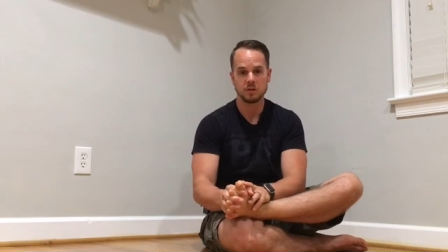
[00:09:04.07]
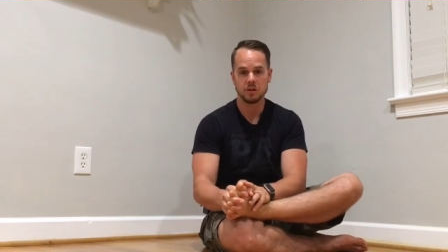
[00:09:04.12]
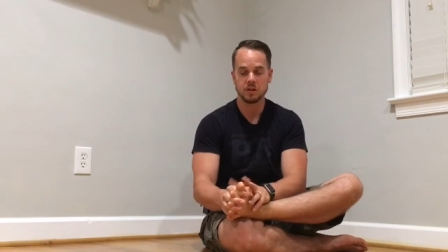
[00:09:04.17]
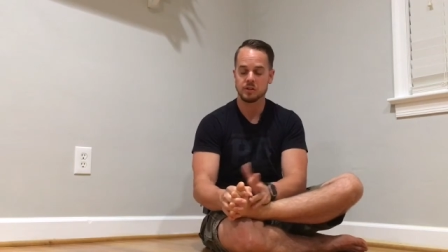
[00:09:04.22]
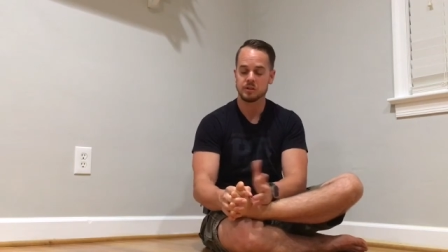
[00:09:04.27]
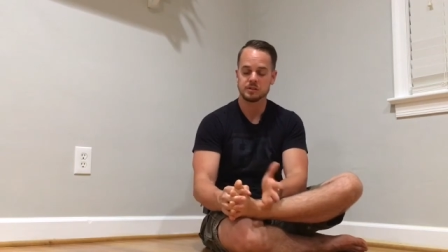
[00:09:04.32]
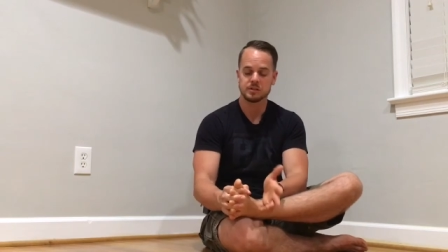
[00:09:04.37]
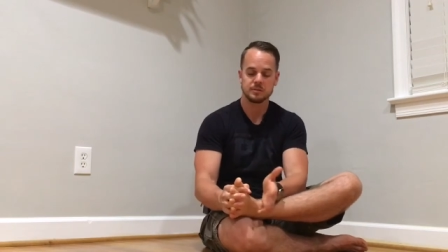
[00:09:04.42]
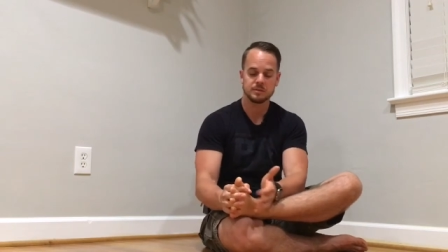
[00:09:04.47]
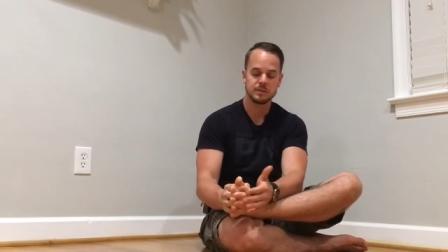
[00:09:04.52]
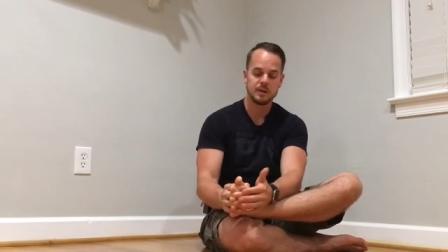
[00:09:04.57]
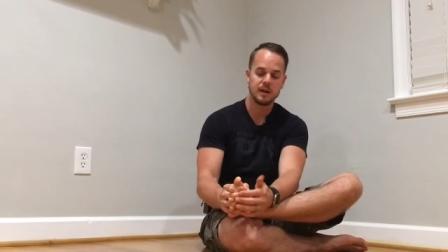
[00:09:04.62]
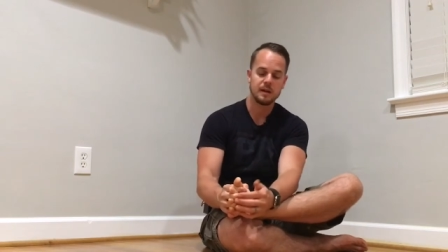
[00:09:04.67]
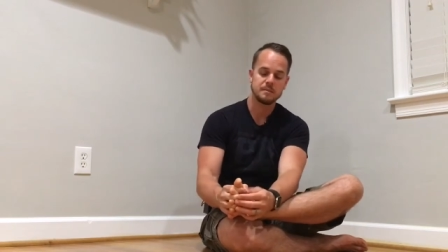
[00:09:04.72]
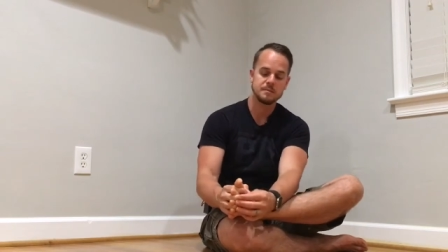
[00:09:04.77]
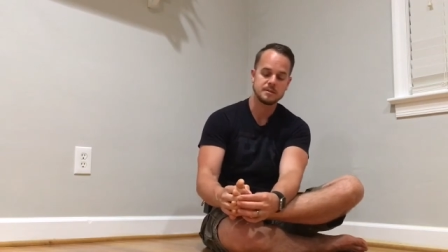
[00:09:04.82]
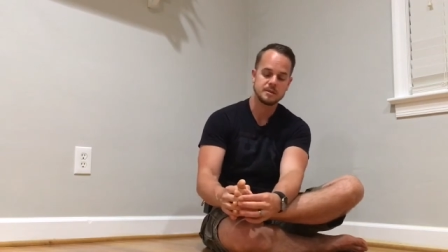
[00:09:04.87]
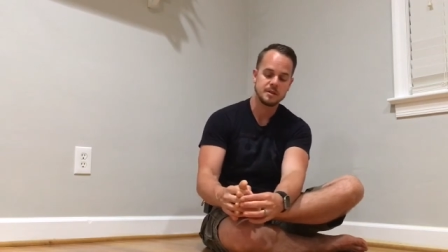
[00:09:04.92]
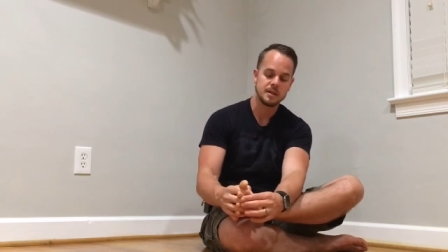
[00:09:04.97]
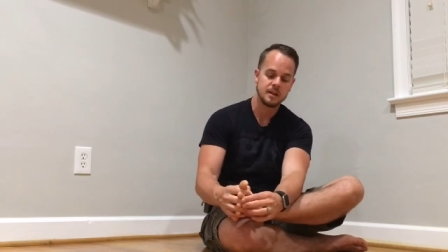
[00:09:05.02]
do.
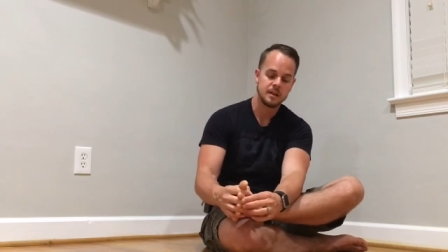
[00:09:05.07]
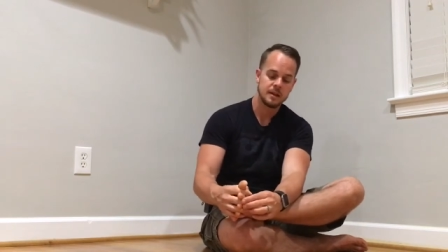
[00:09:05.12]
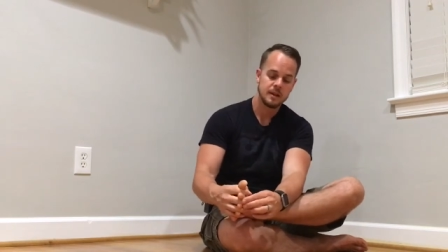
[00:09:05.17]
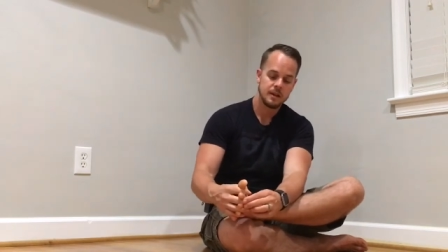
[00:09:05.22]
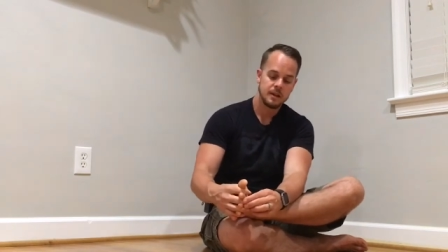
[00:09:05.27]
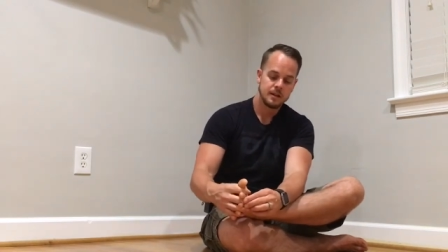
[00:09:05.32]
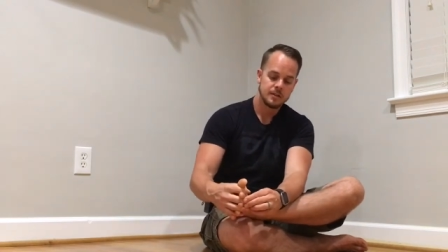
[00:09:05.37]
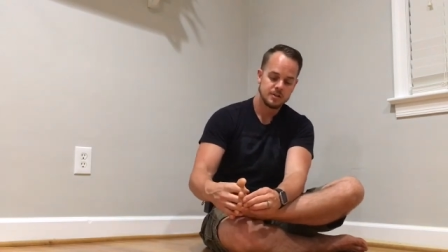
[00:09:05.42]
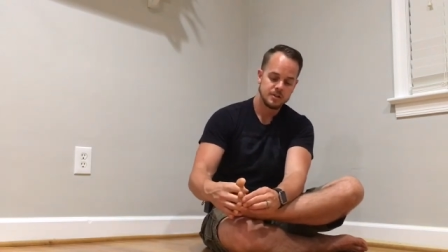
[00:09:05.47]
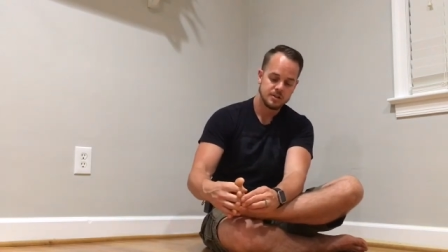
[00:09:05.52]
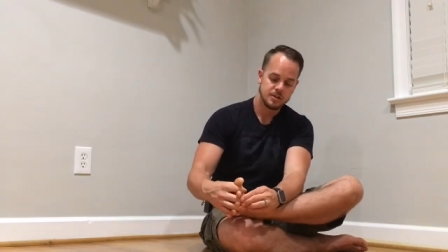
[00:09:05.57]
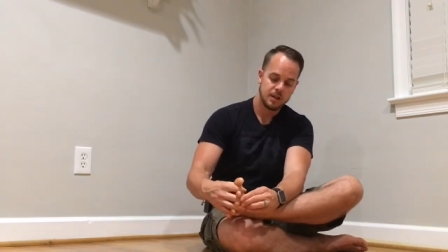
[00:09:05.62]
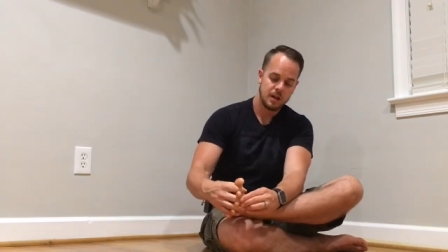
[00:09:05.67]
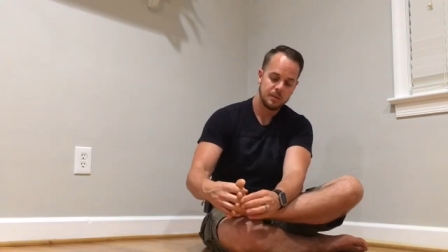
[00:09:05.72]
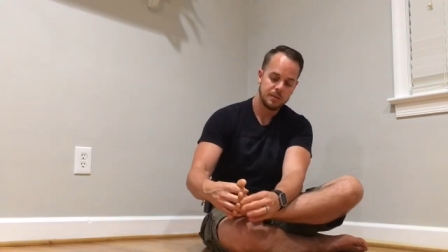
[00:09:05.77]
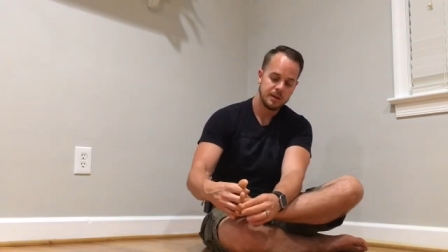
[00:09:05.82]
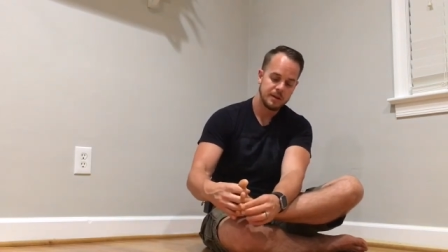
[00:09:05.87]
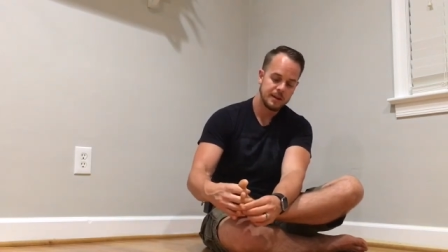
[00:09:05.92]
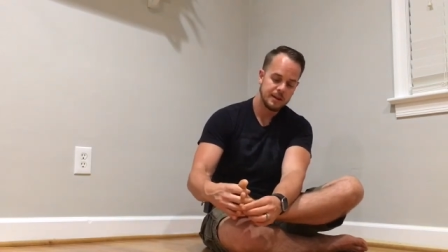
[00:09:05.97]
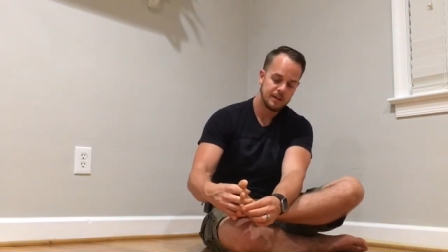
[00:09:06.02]
Sometimes just
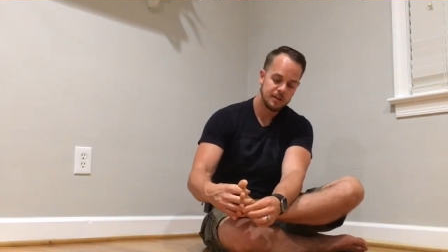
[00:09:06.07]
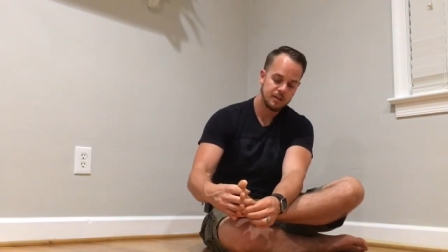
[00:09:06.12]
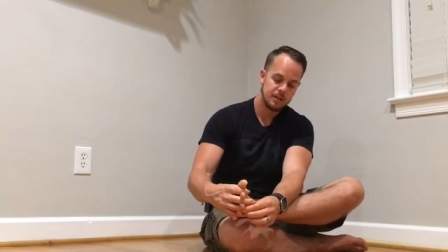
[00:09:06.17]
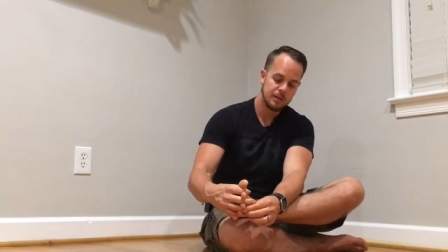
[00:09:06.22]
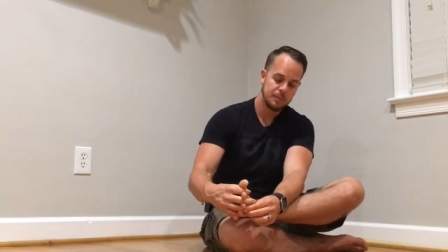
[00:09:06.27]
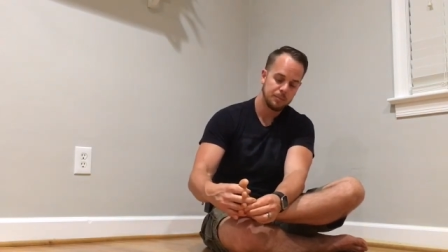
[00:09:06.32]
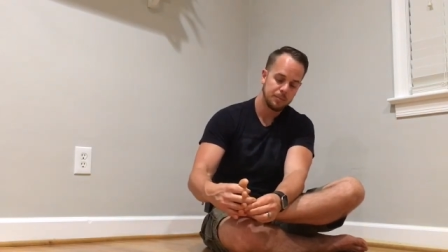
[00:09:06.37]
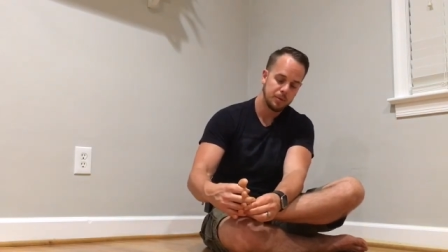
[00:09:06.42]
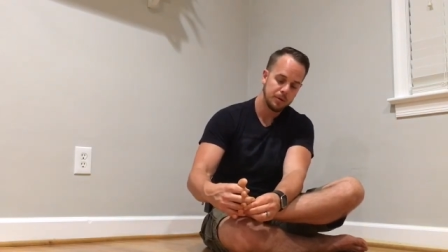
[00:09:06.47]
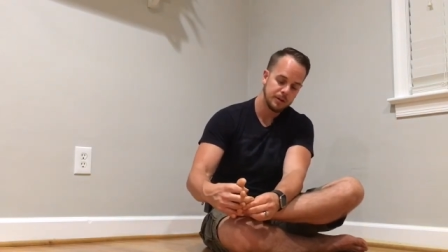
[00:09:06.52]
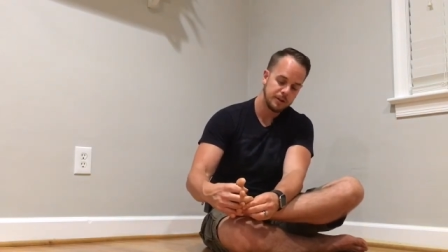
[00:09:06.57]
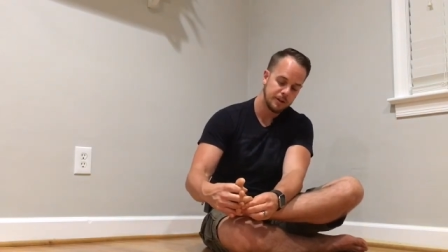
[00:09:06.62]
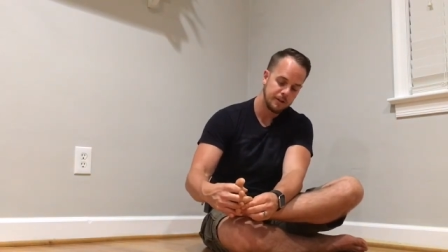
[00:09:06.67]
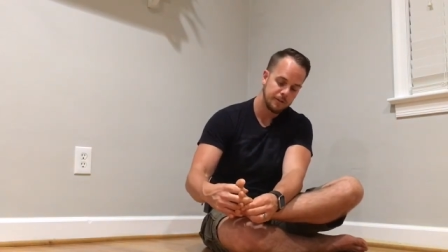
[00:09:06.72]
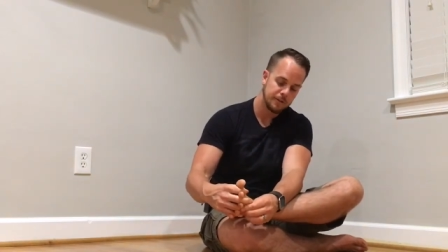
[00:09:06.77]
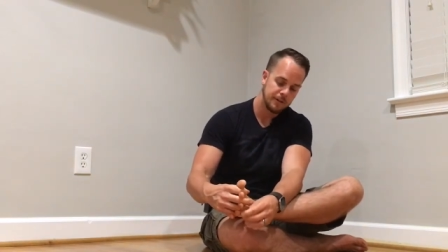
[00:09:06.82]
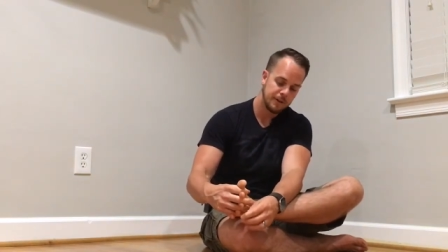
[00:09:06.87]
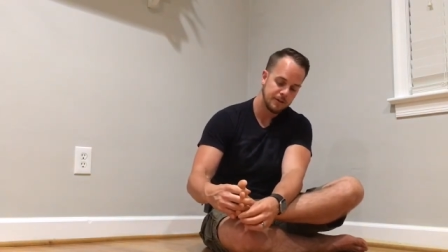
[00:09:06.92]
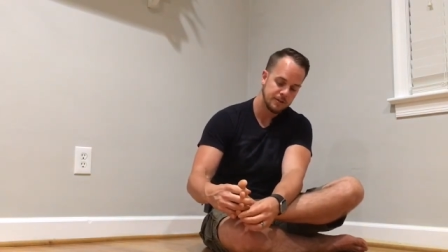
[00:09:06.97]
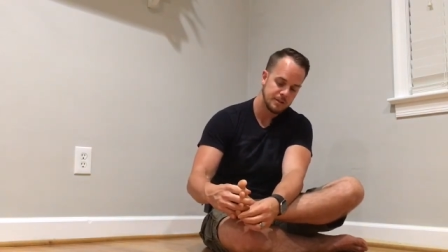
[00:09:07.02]
coming in here and putting your
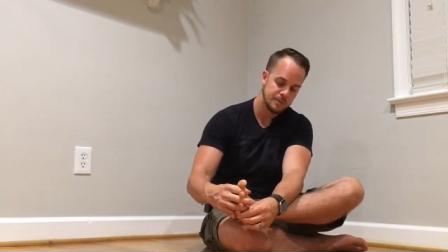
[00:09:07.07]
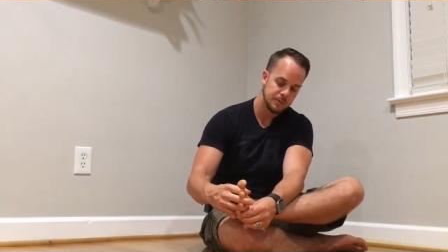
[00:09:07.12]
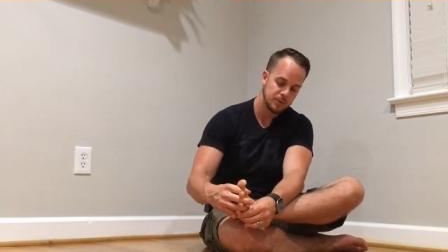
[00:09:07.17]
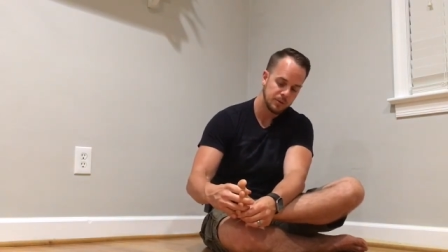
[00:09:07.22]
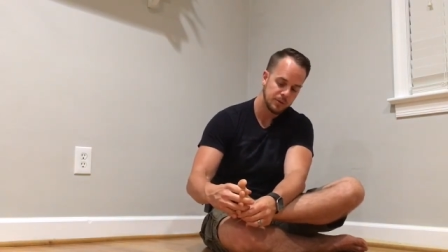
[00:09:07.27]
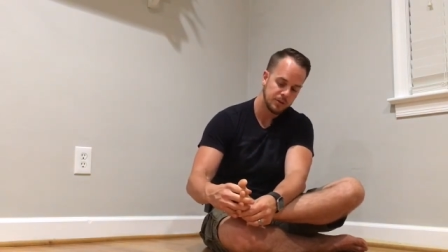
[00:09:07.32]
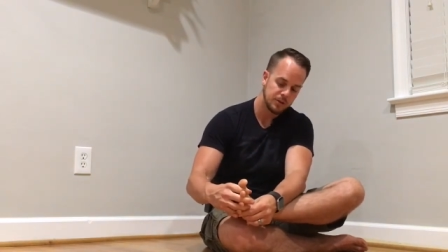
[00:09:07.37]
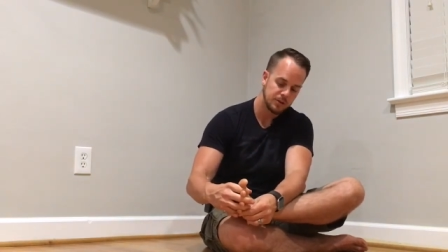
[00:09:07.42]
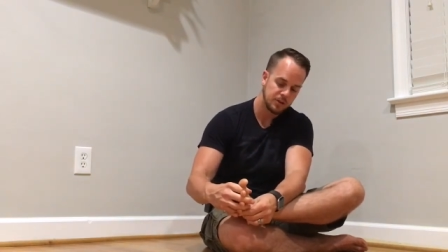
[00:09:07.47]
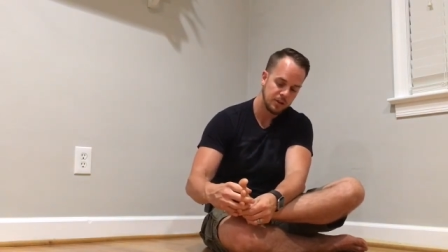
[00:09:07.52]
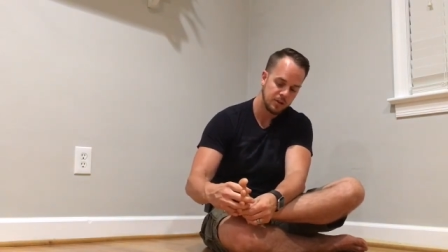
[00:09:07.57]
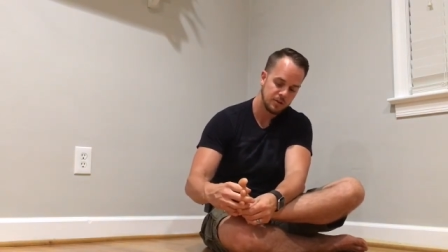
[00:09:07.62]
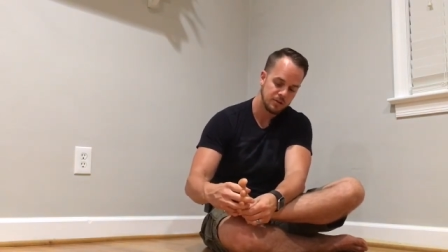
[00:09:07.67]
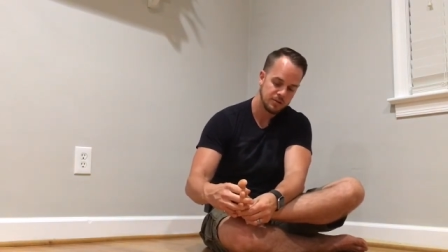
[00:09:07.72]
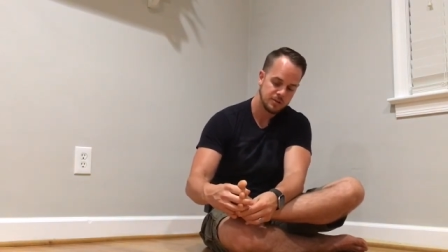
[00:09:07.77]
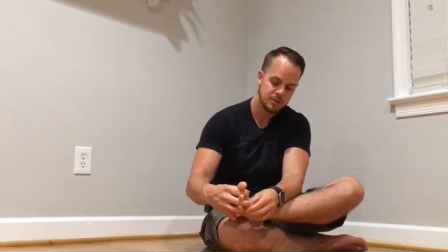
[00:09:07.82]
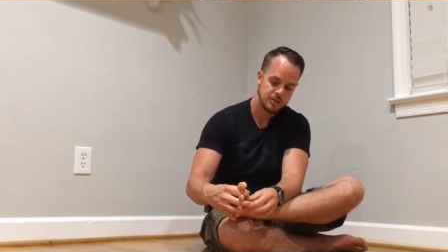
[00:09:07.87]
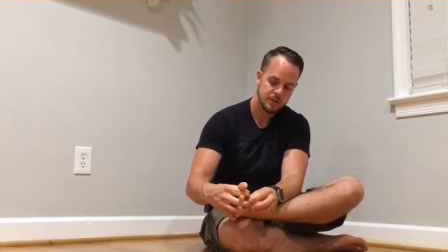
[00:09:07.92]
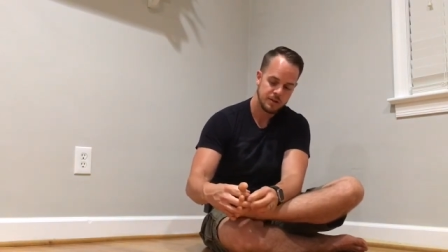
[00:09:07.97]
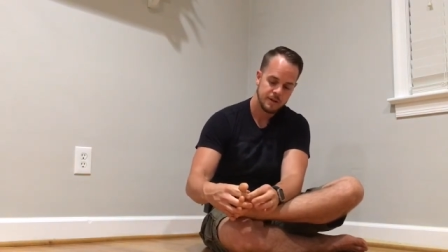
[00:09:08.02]
fingers in between your
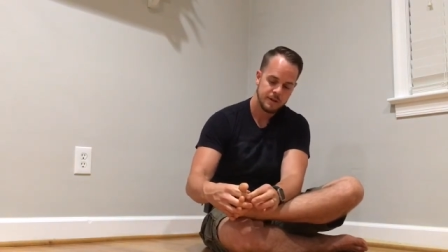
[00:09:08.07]
toes,